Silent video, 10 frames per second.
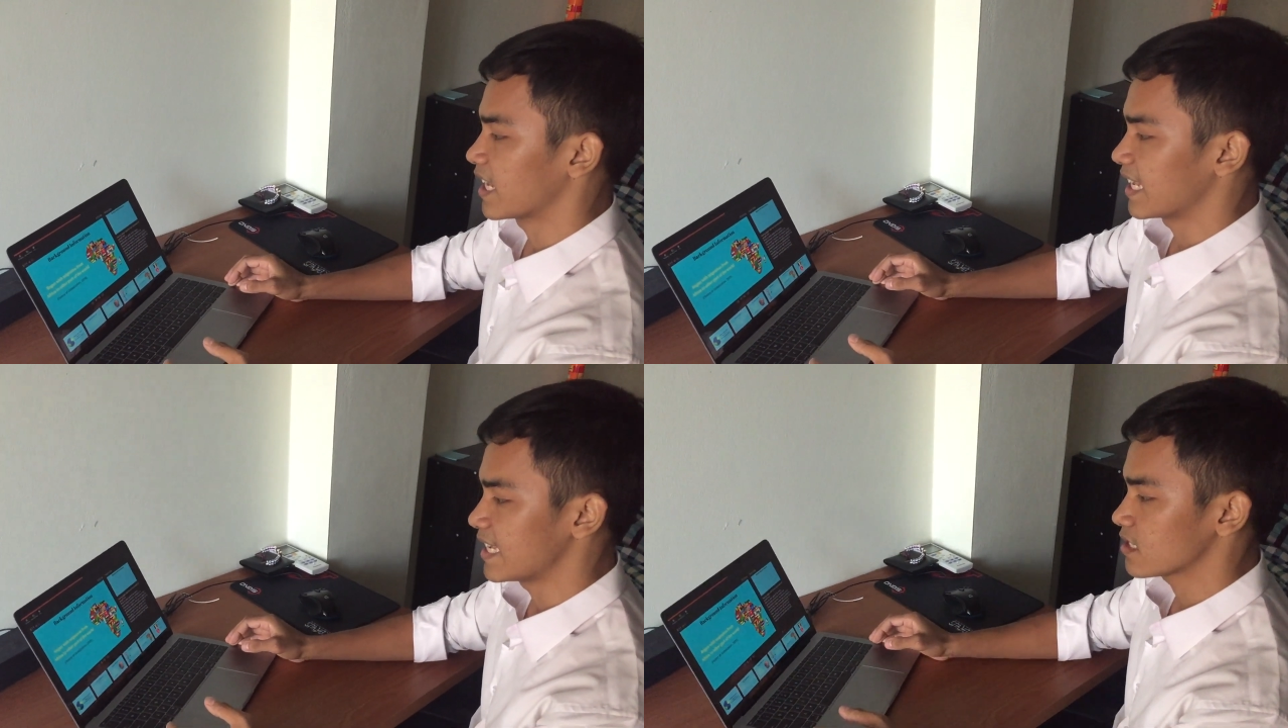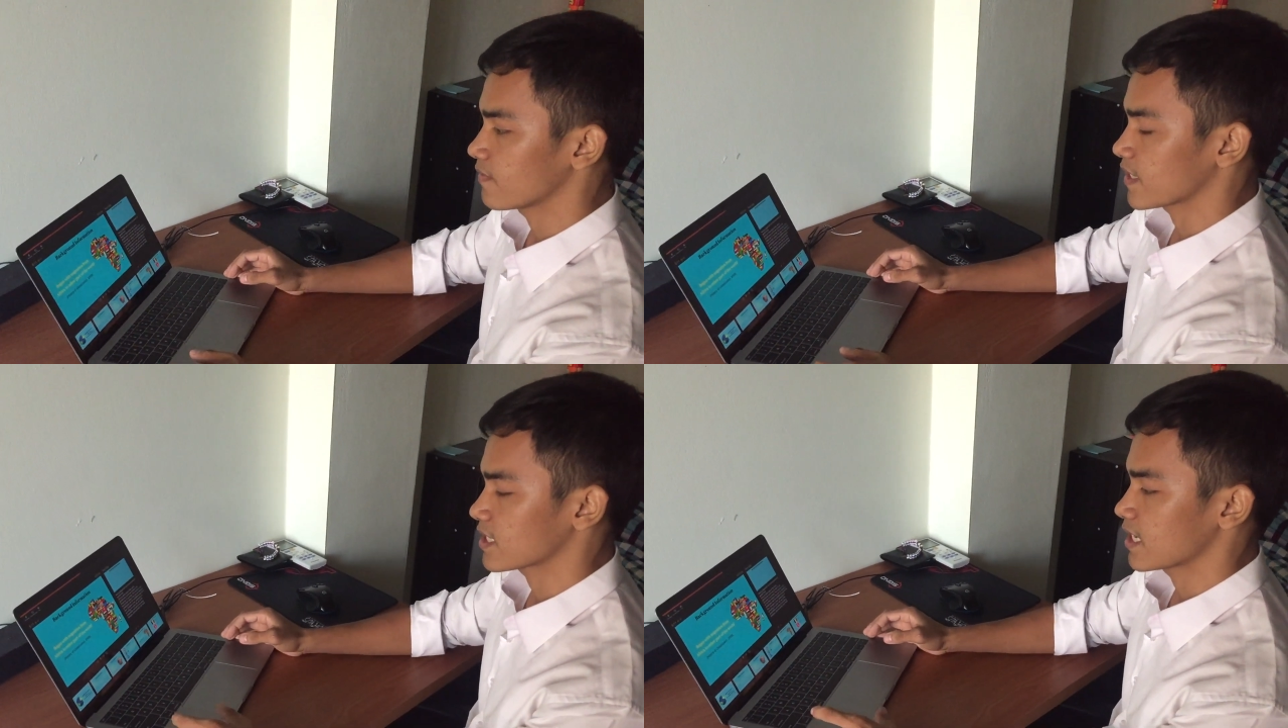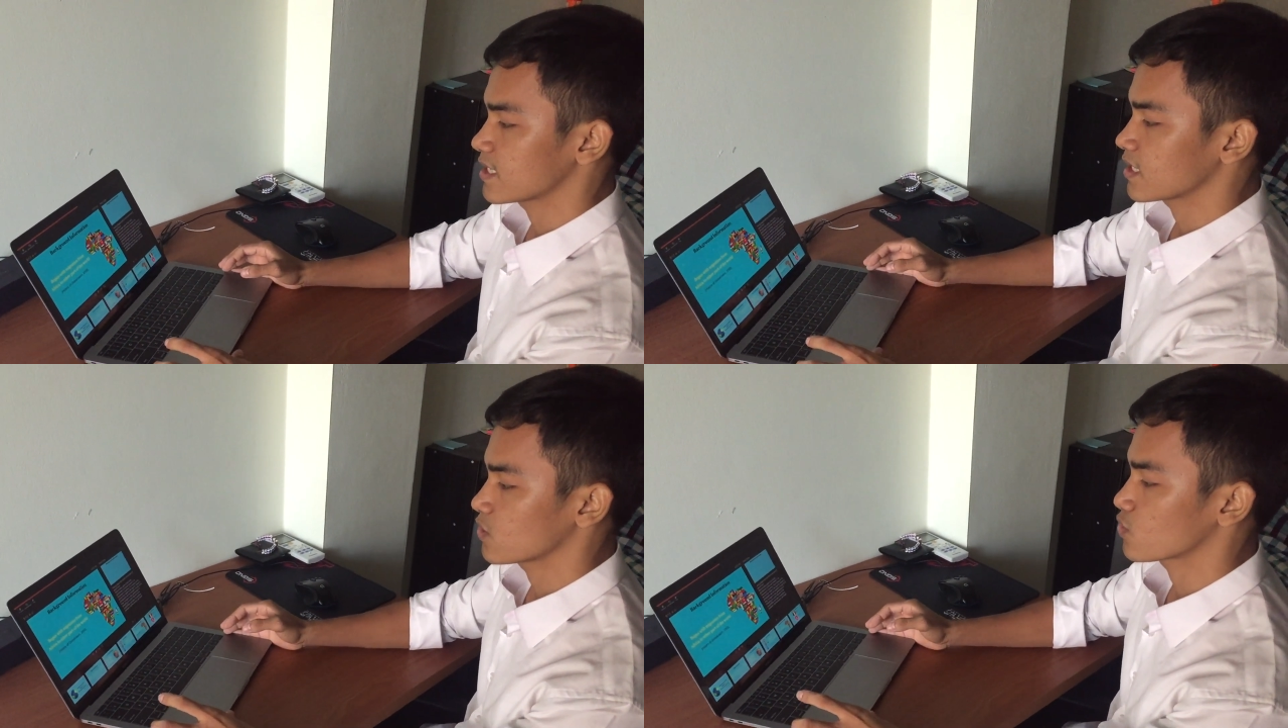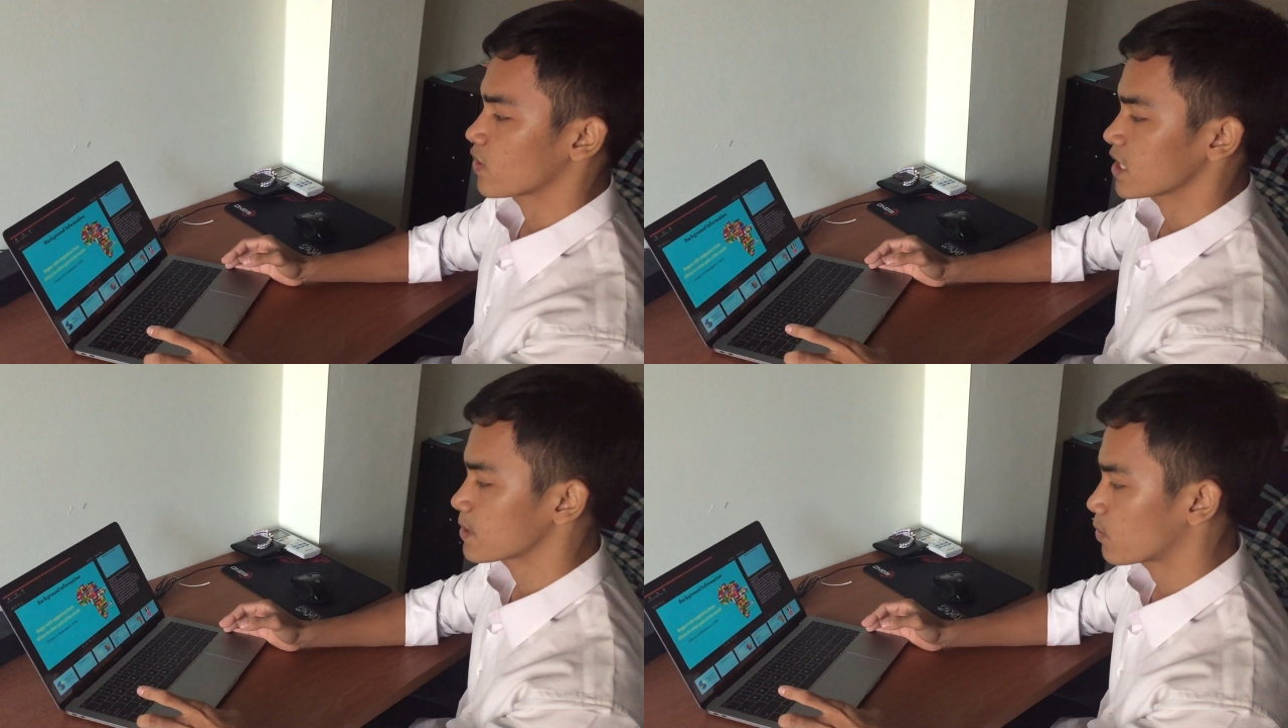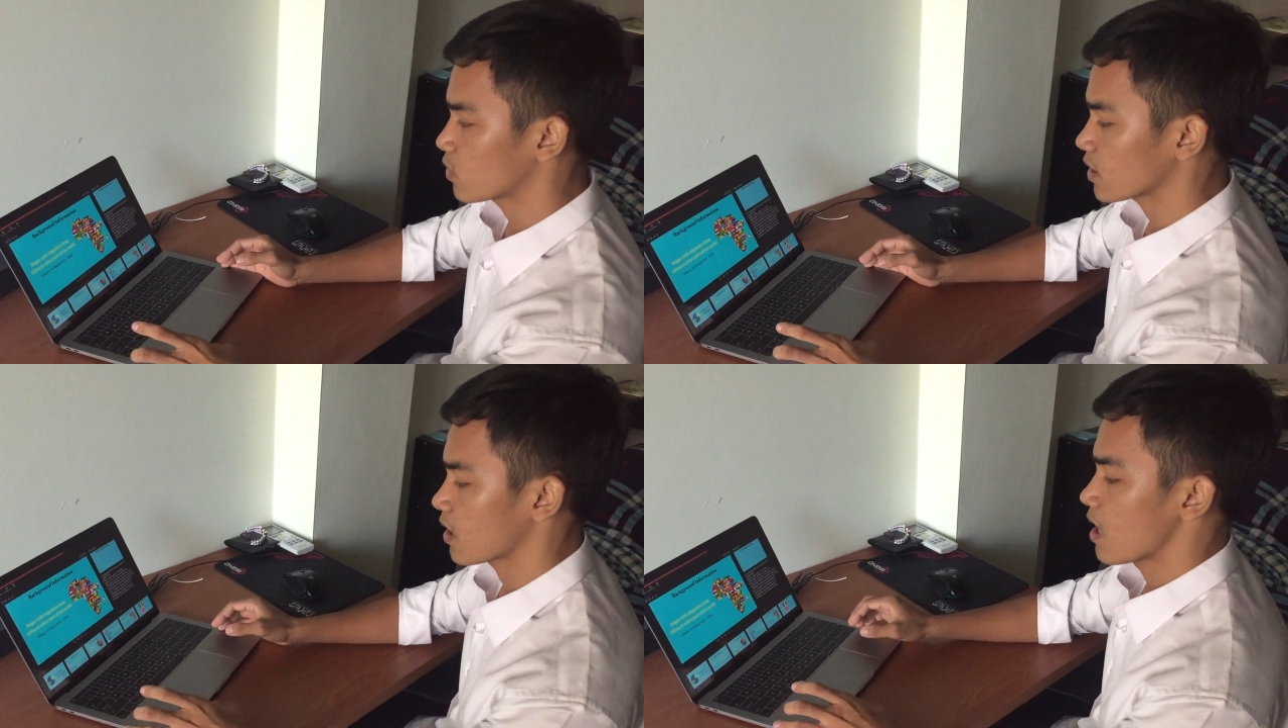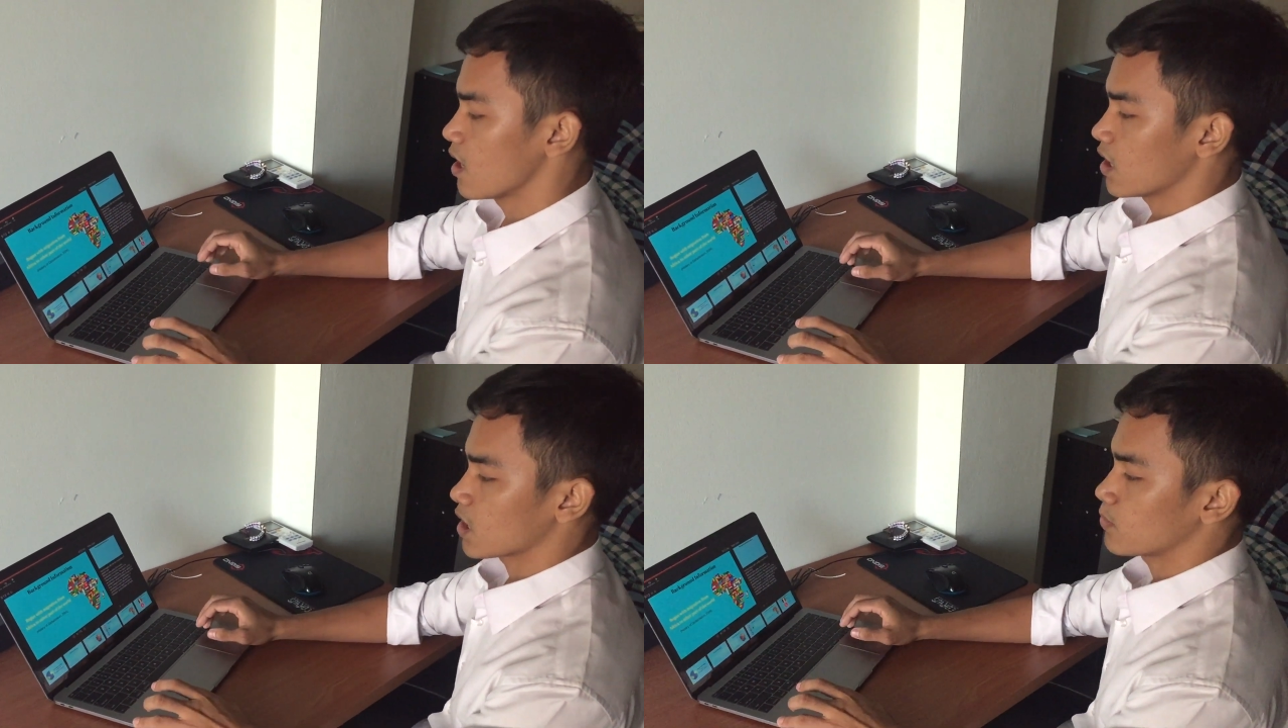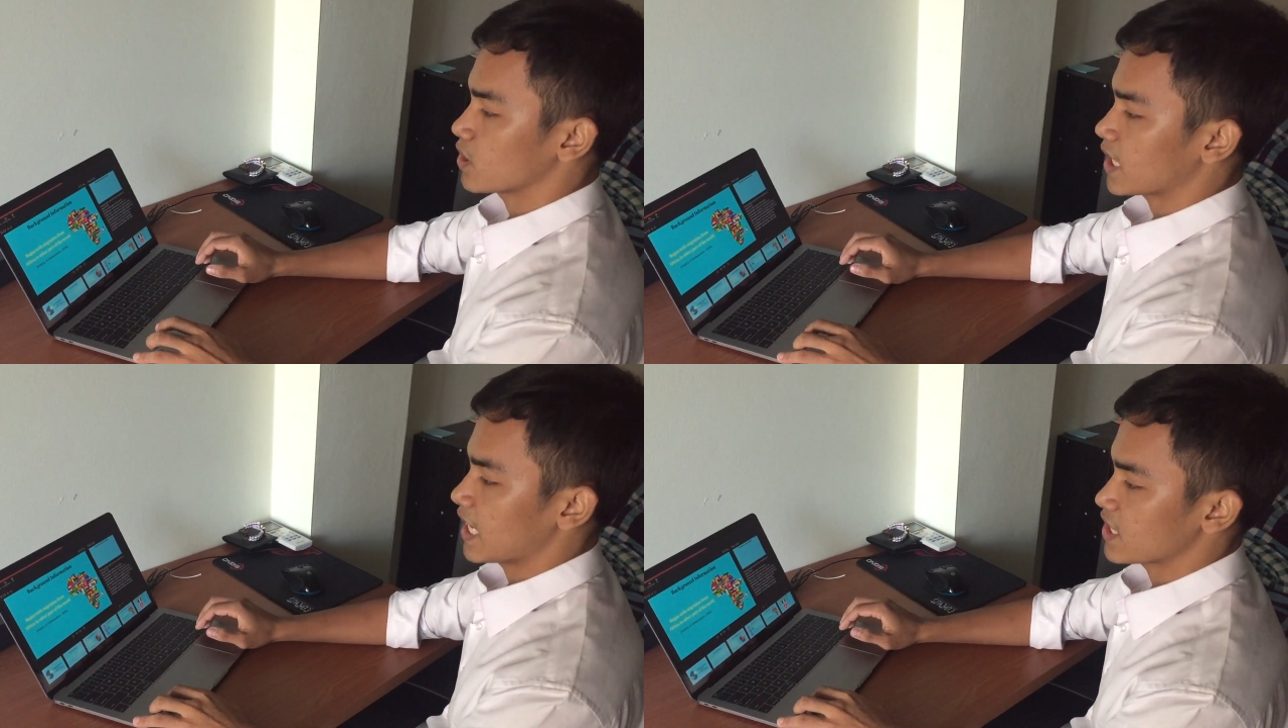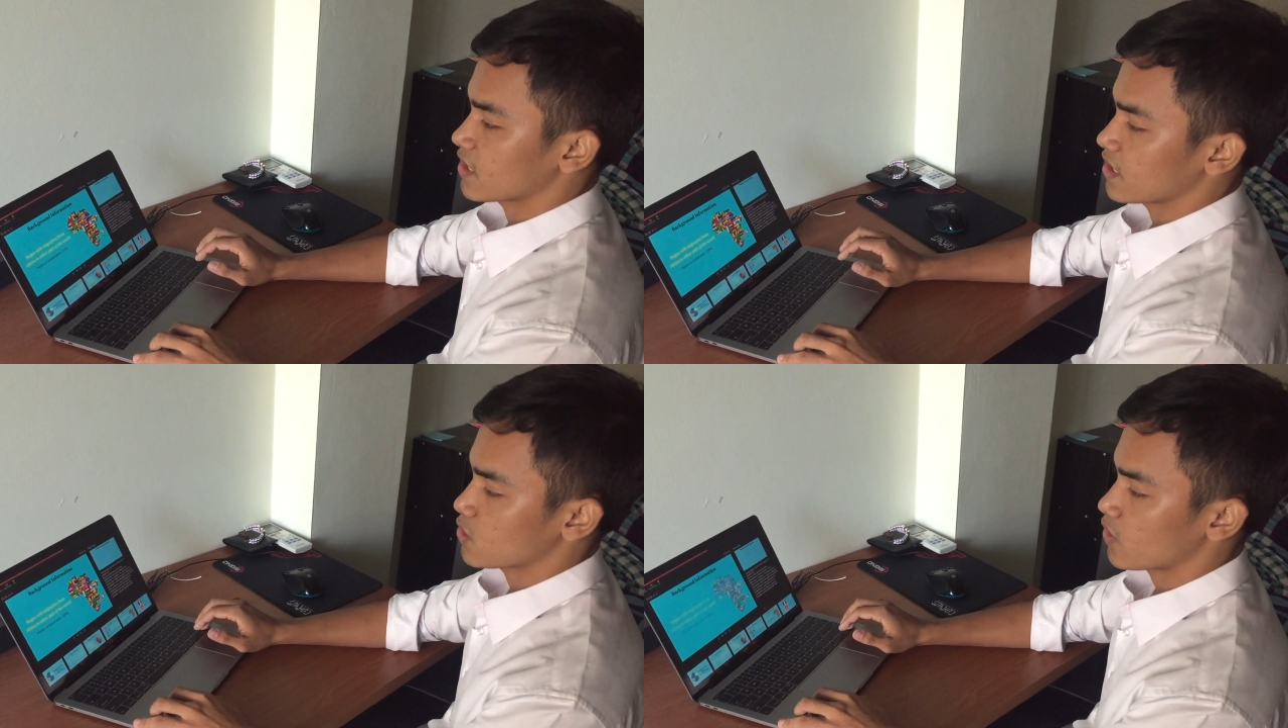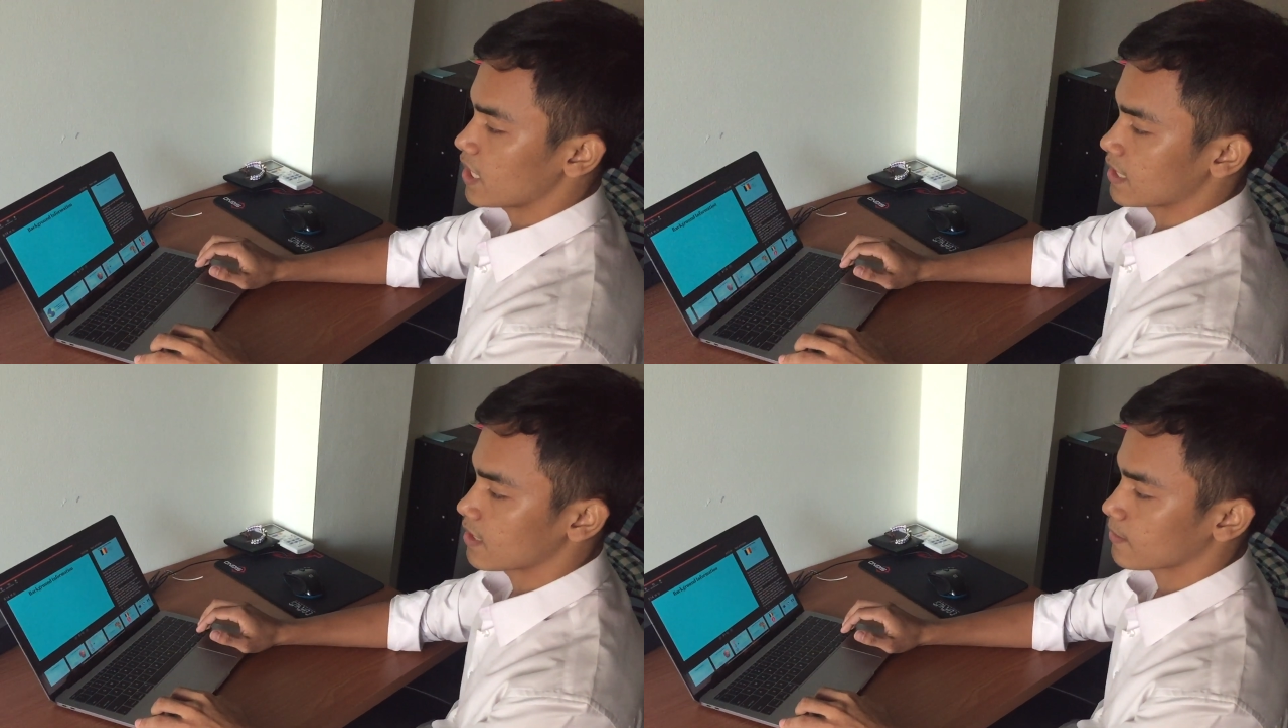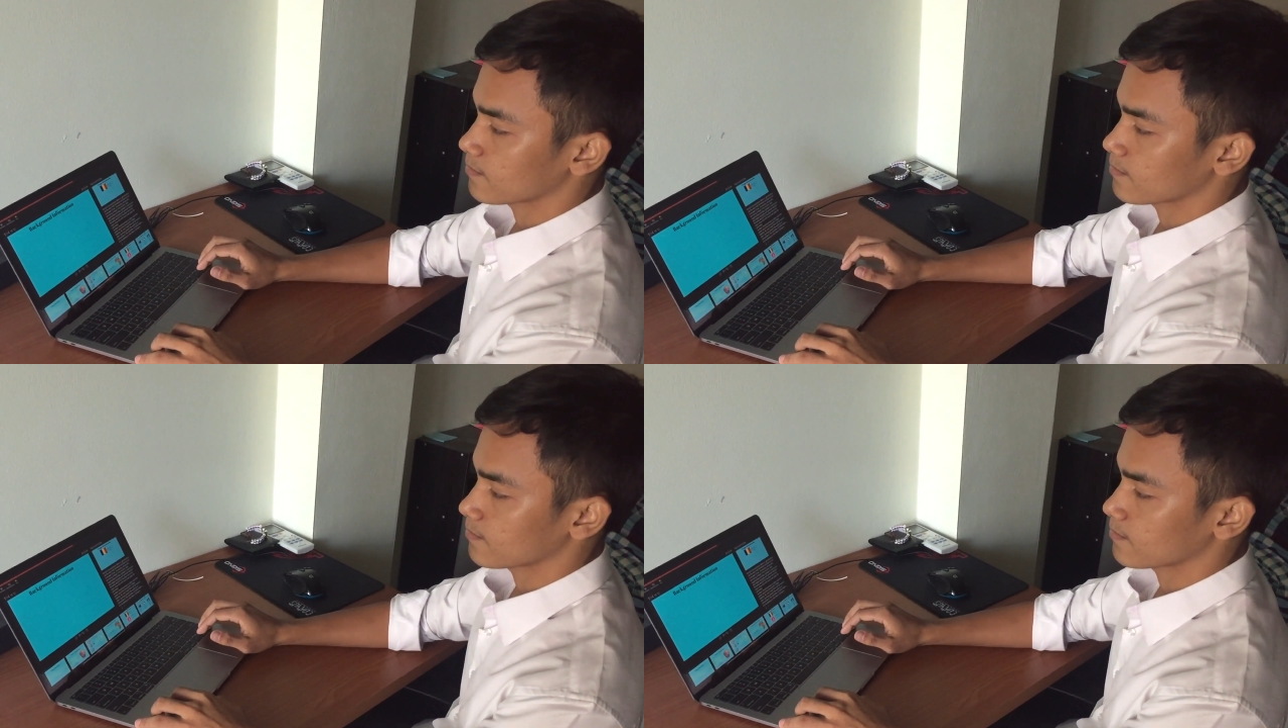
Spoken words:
and ease of accessing to transport, communication, and trade.